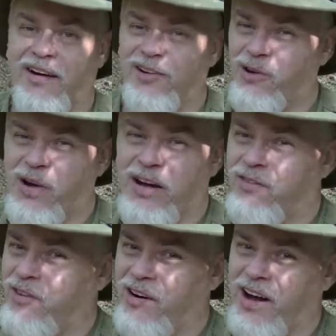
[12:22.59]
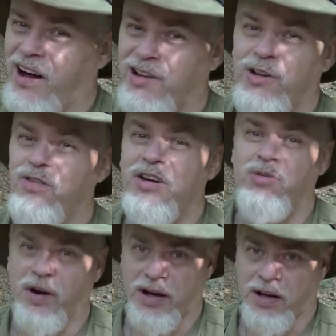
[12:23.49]
don't have a very high UV
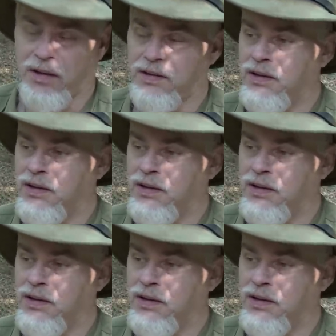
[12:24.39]
rating.